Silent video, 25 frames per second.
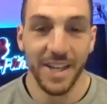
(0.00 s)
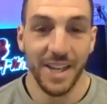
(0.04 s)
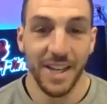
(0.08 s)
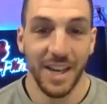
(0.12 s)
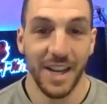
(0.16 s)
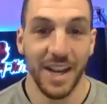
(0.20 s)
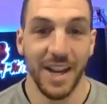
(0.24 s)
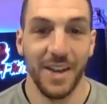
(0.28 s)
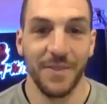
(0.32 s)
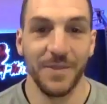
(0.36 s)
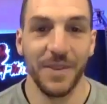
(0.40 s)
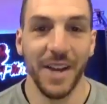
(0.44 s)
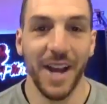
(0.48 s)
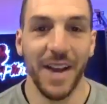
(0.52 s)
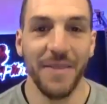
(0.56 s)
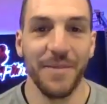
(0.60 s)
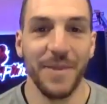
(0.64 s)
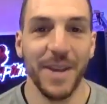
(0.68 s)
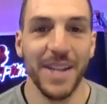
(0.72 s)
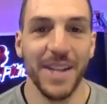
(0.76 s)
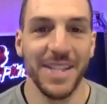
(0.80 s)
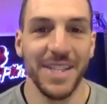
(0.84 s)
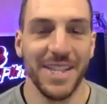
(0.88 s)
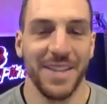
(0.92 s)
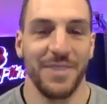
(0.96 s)
I
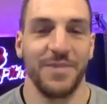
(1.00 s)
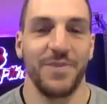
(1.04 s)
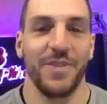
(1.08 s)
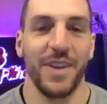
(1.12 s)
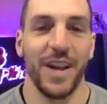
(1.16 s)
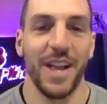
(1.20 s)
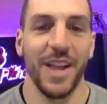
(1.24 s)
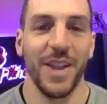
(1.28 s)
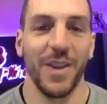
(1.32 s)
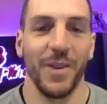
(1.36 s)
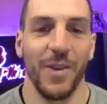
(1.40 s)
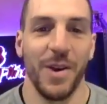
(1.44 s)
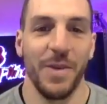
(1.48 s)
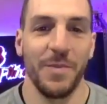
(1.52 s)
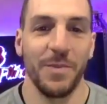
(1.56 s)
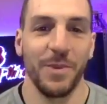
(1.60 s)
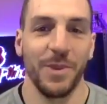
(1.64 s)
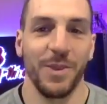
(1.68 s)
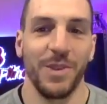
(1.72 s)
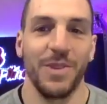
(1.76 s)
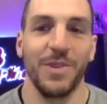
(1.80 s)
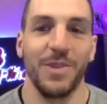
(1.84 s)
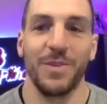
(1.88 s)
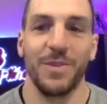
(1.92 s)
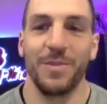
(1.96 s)
meant to follow up
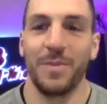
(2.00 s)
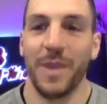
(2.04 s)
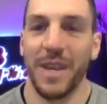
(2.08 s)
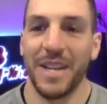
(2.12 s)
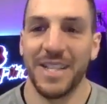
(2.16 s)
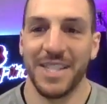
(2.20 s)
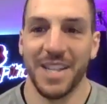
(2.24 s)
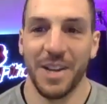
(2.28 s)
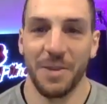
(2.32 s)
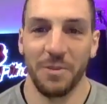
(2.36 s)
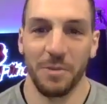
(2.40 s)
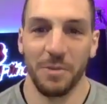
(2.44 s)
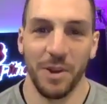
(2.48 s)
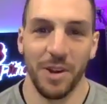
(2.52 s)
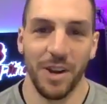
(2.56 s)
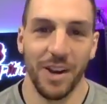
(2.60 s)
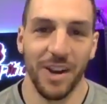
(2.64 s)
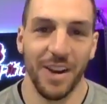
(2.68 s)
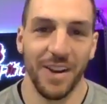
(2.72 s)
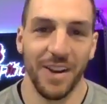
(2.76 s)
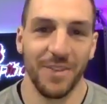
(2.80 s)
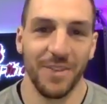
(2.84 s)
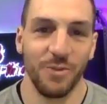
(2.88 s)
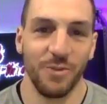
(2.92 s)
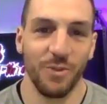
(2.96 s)
with you based on what
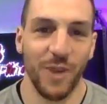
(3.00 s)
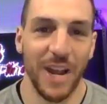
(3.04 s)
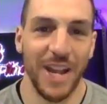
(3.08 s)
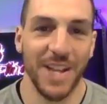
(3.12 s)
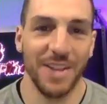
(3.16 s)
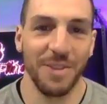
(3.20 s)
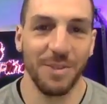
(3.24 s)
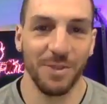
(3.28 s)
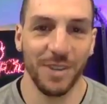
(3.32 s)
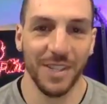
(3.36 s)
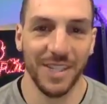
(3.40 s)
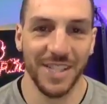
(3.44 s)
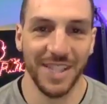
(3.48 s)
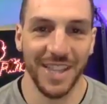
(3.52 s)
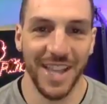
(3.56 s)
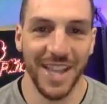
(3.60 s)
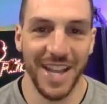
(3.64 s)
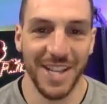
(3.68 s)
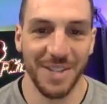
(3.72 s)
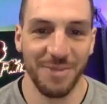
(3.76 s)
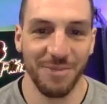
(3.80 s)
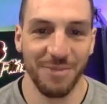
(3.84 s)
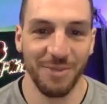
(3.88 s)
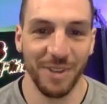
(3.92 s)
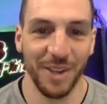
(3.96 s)
our rant was
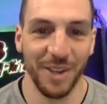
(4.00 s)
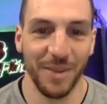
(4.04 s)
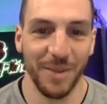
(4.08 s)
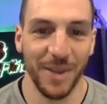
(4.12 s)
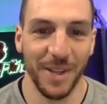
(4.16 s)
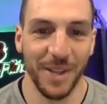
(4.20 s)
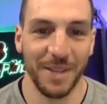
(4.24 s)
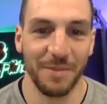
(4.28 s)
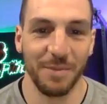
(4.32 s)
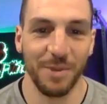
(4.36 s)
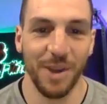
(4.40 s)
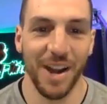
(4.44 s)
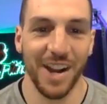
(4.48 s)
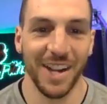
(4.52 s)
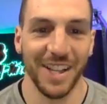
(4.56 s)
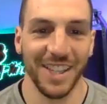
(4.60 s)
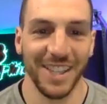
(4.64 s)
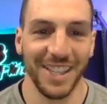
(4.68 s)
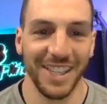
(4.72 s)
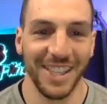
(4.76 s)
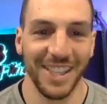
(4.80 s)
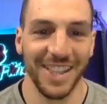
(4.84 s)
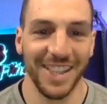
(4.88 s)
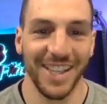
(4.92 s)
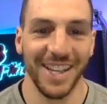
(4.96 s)
last week about the
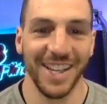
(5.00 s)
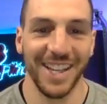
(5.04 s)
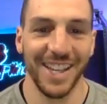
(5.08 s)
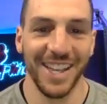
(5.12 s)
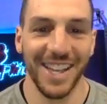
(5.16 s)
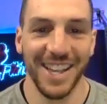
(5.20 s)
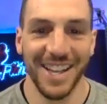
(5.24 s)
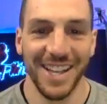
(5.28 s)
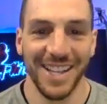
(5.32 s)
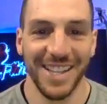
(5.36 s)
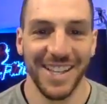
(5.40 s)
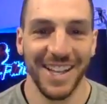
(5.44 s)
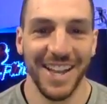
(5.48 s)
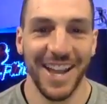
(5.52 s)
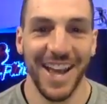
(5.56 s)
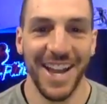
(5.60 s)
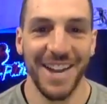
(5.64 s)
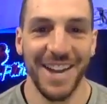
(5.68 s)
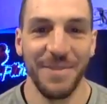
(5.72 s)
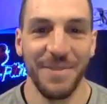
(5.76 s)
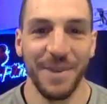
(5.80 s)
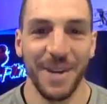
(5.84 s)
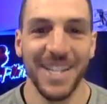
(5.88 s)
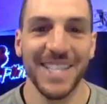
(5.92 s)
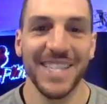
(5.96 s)
broccoli thing. Did
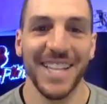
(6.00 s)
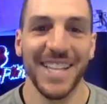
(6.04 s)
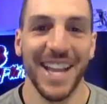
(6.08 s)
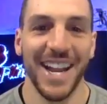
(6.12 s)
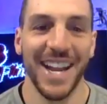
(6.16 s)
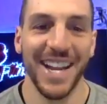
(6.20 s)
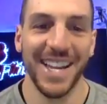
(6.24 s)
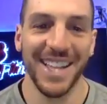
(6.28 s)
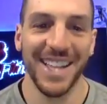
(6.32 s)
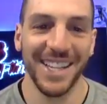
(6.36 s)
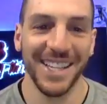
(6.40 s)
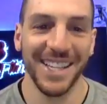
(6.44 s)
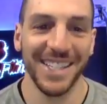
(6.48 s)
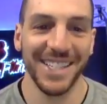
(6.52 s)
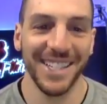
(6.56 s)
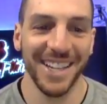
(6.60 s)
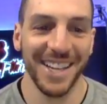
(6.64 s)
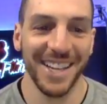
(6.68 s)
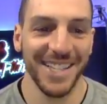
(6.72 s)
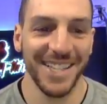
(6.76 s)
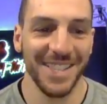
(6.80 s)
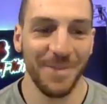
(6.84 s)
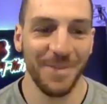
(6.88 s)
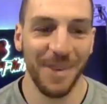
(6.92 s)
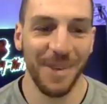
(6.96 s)
anybody say anything to
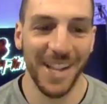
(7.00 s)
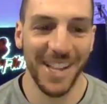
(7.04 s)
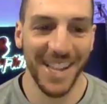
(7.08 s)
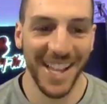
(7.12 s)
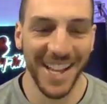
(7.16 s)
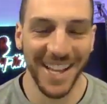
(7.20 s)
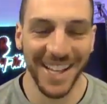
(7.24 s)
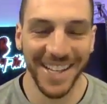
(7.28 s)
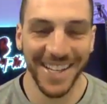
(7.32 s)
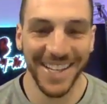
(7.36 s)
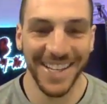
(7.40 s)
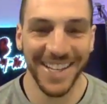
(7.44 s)
us about that?